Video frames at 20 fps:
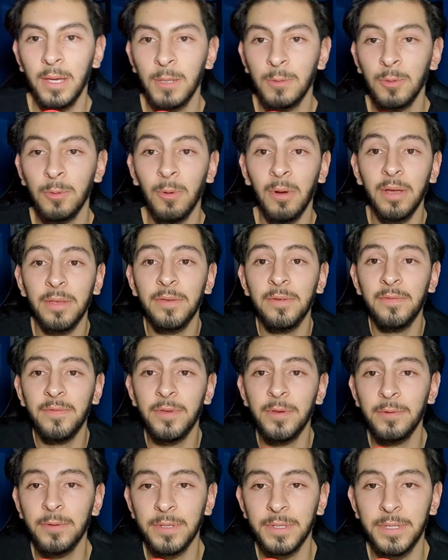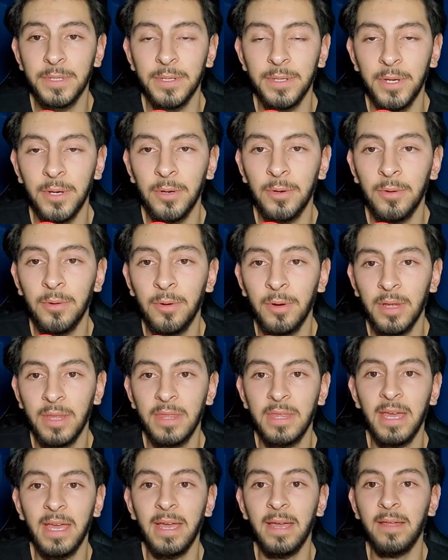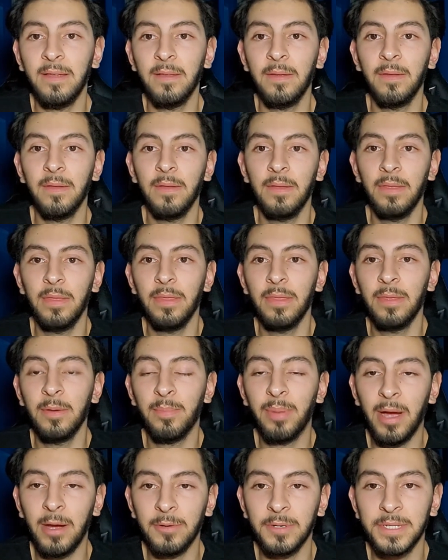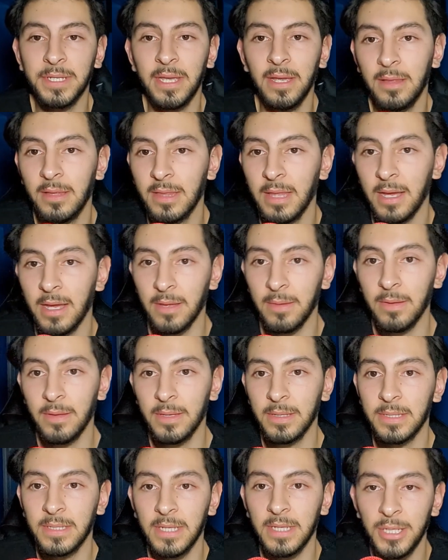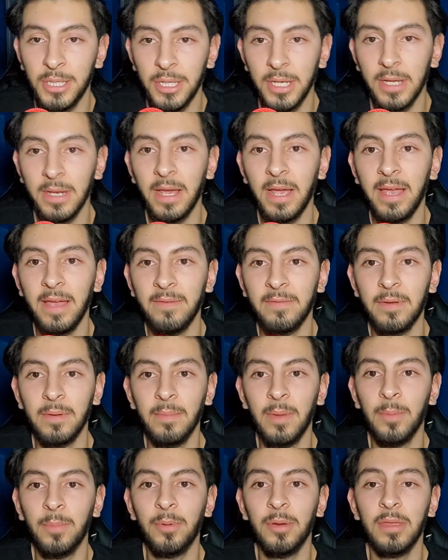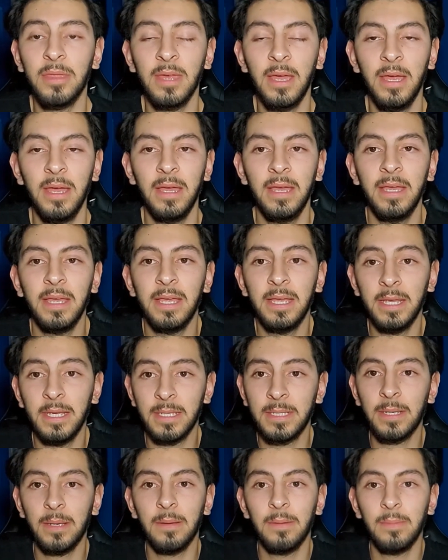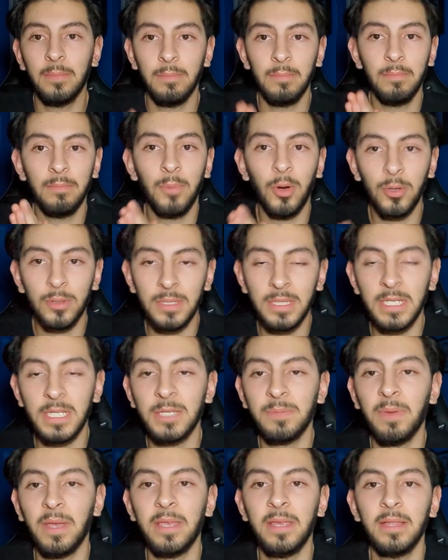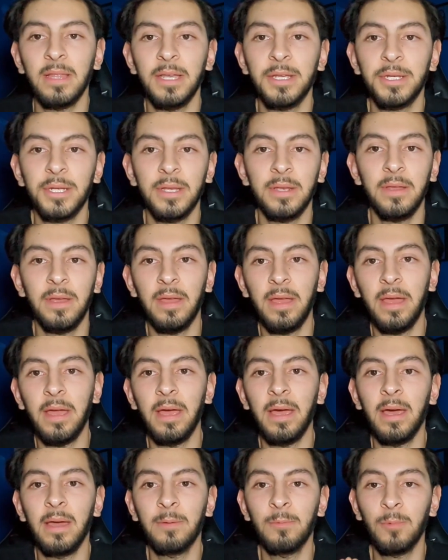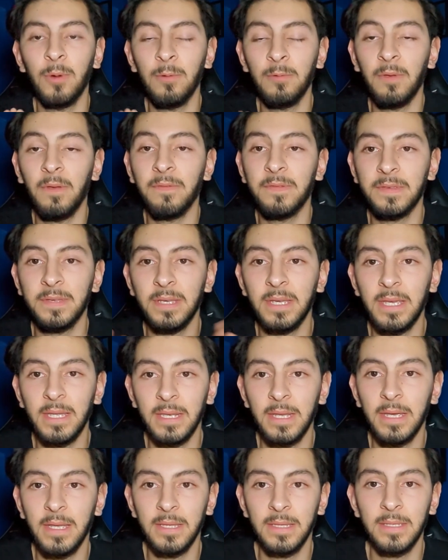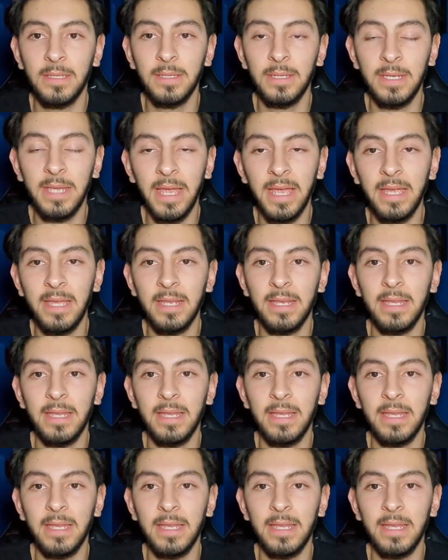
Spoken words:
want you viewers to know that the power scaling that CG and I have come up with is mostly speculation on what we've seen to date